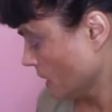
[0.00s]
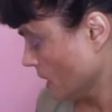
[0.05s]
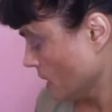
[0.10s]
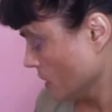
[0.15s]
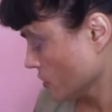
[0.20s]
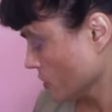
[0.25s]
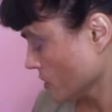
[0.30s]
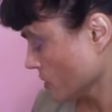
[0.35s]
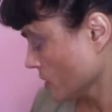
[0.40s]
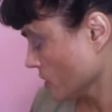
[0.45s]

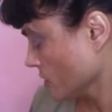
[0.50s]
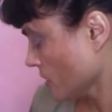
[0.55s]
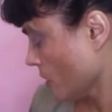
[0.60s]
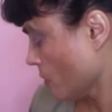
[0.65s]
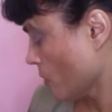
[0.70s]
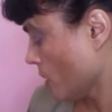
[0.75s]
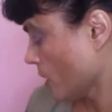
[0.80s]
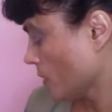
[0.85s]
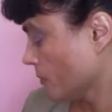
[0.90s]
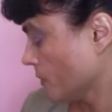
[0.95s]
just because I
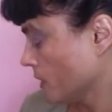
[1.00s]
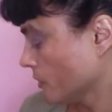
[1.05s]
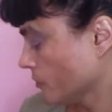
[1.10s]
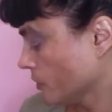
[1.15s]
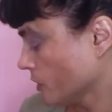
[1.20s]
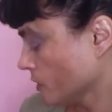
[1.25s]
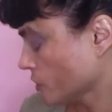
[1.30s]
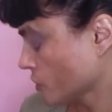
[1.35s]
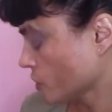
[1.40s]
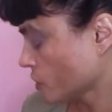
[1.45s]
want a bit of
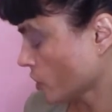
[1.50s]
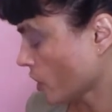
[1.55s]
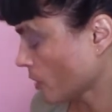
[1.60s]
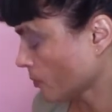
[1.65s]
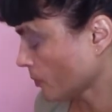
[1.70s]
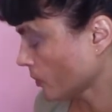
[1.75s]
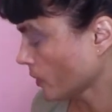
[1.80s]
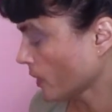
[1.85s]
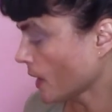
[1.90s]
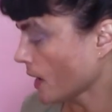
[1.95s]
a
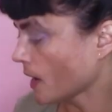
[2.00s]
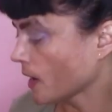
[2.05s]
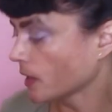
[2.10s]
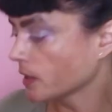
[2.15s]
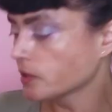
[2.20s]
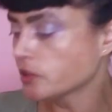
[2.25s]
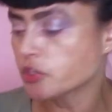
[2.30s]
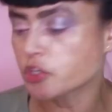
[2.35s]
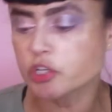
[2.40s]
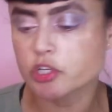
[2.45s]
sharper
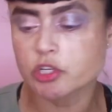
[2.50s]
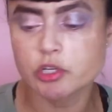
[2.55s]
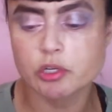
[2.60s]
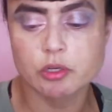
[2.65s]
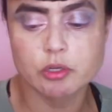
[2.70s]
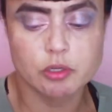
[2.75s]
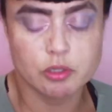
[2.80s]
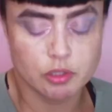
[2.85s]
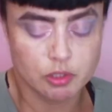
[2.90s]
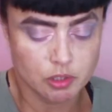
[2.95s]
edge.
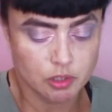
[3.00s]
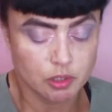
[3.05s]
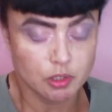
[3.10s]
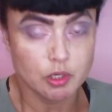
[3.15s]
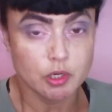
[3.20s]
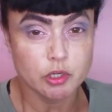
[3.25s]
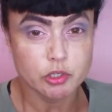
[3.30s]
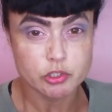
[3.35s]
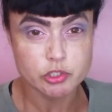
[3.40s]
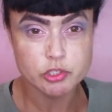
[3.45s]

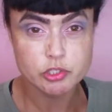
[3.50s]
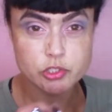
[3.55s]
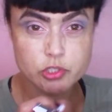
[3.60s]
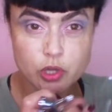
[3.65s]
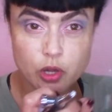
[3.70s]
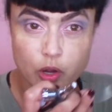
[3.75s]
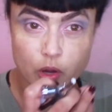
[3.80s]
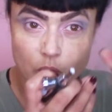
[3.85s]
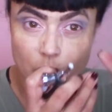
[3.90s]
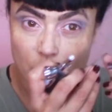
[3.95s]

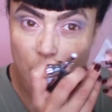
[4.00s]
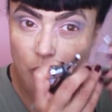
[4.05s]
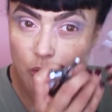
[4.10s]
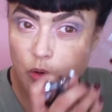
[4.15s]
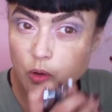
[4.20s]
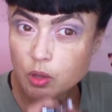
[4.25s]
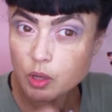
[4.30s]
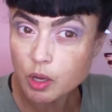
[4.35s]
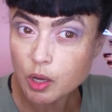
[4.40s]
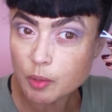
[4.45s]
So
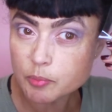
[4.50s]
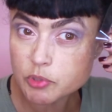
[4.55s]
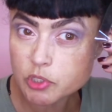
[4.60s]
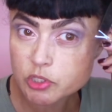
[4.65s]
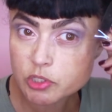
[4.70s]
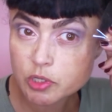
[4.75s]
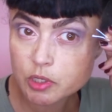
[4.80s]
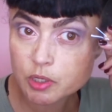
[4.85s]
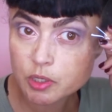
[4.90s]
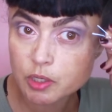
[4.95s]
I'm
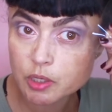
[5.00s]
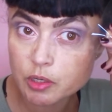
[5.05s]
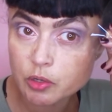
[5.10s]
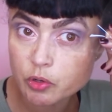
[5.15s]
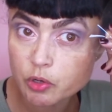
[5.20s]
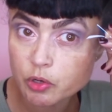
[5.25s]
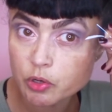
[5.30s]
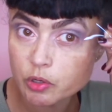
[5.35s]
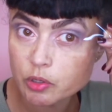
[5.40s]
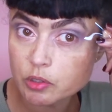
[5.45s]
just going to
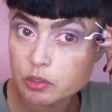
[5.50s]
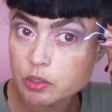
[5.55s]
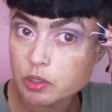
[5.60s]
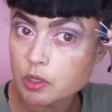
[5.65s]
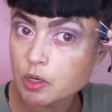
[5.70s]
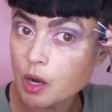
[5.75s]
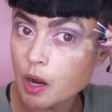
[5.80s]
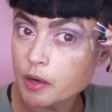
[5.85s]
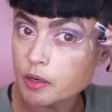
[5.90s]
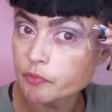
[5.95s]

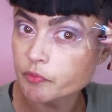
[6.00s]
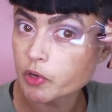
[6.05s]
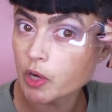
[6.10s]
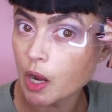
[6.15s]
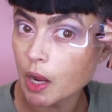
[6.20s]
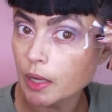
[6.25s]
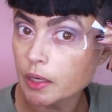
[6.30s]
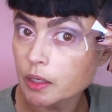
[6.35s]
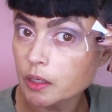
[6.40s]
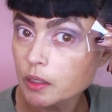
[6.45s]
kind of
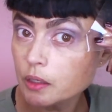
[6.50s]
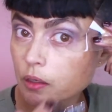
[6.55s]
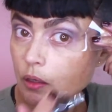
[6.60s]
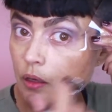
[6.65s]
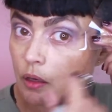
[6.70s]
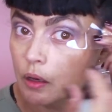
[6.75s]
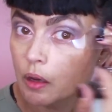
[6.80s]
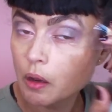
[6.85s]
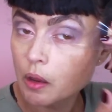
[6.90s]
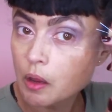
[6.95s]
guide it.
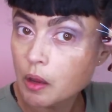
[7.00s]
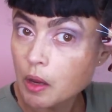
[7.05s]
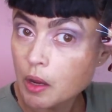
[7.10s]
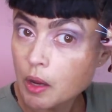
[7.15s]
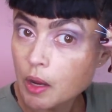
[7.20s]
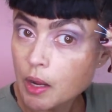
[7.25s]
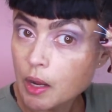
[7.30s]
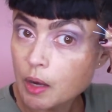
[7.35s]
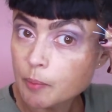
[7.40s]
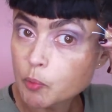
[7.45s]

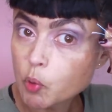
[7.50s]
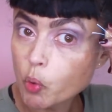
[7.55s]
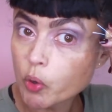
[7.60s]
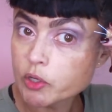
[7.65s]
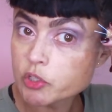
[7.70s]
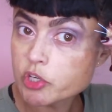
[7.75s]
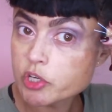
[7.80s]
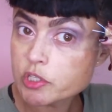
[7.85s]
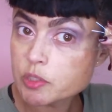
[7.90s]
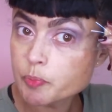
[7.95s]
And I'm going
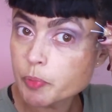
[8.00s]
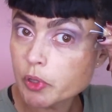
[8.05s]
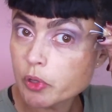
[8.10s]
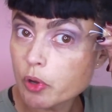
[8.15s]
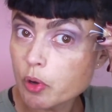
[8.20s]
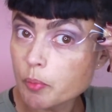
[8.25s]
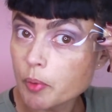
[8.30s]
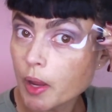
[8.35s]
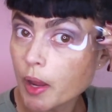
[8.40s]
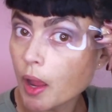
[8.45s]
just
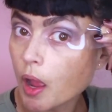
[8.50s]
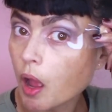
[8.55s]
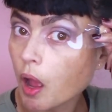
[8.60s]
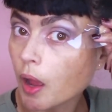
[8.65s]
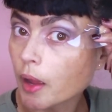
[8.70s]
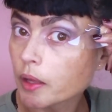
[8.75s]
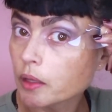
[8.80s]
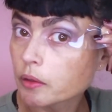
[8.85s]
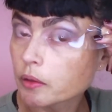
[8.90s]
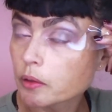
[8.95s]
below my
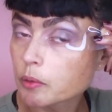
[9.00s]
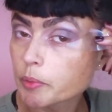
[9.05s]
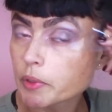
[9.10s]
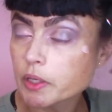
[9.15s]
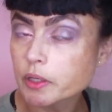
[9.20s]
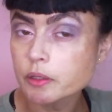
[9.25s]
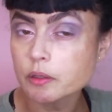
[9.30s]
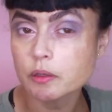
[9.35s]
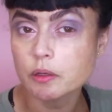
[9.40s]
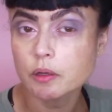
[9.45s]
eye a little bit.